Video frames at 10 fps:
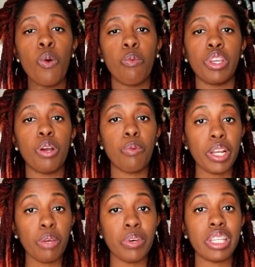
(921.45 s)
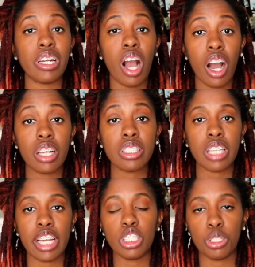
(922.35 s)
when you're working with an
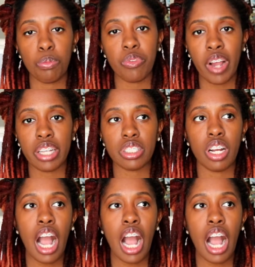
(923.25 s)
on-site supervisor.